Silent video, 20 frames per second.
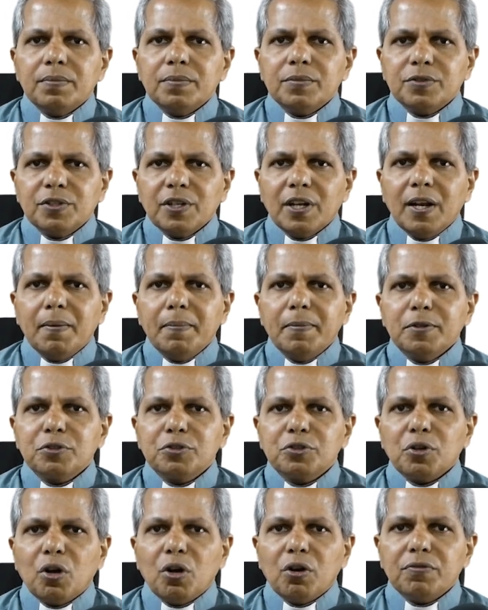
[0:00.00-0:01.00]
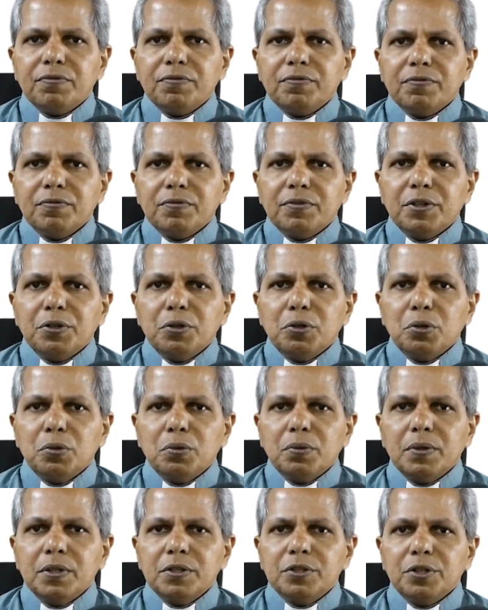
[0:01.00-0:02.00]
syllabus of the
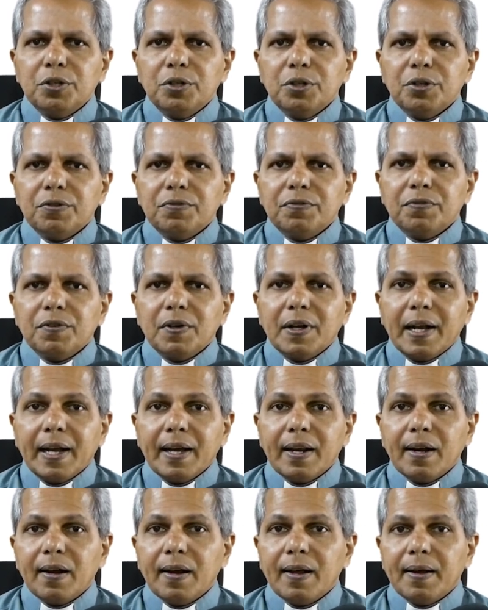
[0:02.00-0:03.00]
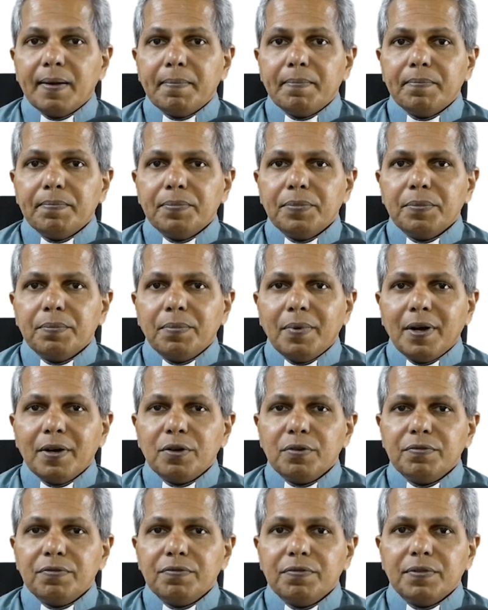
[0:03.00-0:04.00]
University of Kerala, part
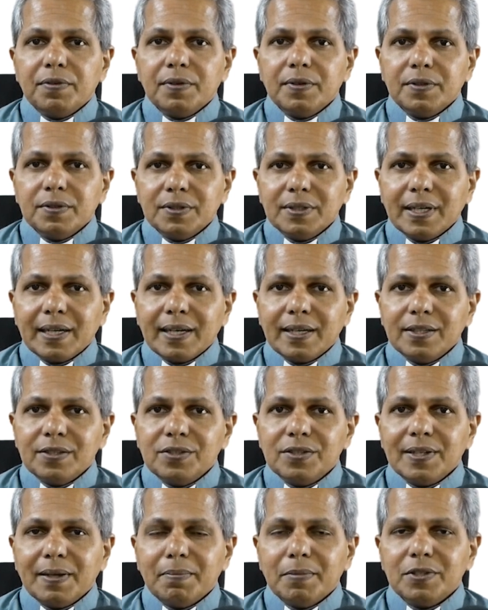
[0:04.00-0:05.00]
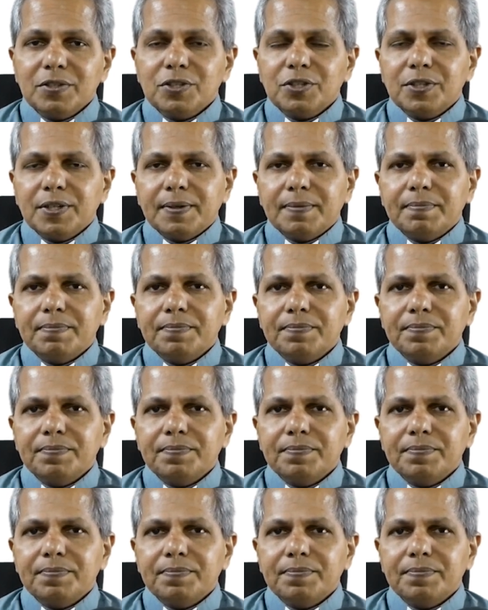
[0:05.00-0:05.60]
of second semester.